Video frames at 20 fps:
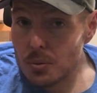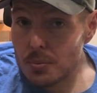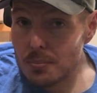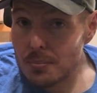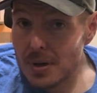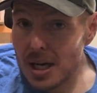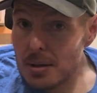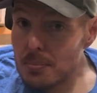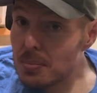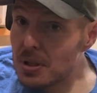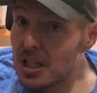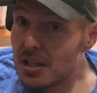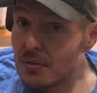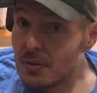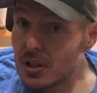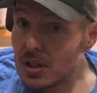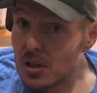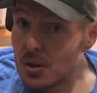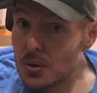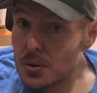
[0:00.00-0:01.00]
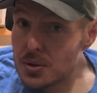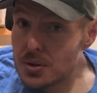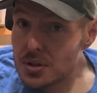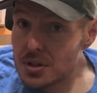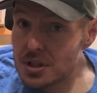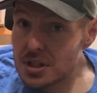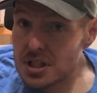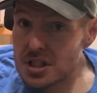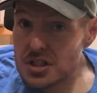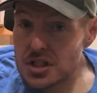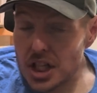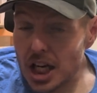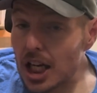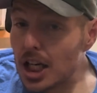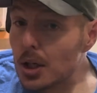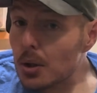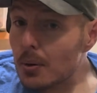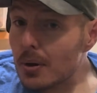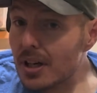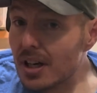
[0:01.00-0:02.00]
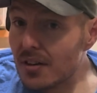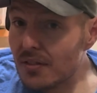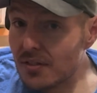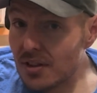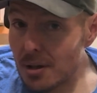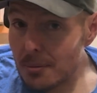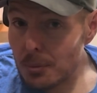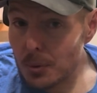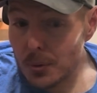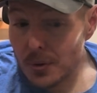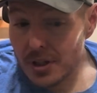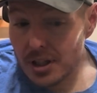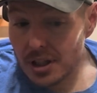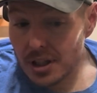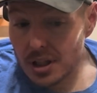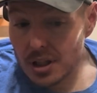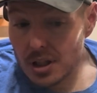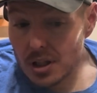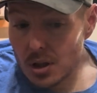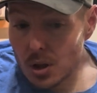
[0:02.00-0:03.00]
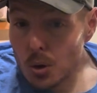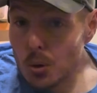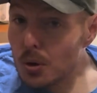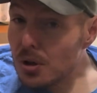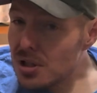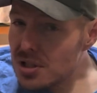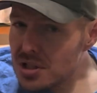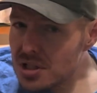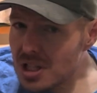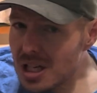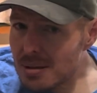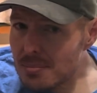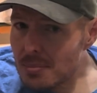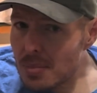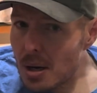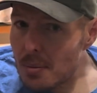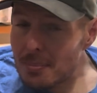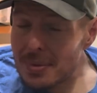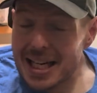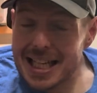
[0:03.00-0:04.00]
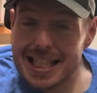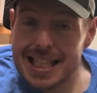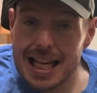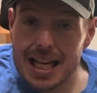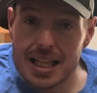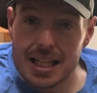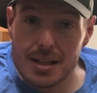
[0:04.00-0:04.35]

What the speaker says: might be even closer to January, February, or some might not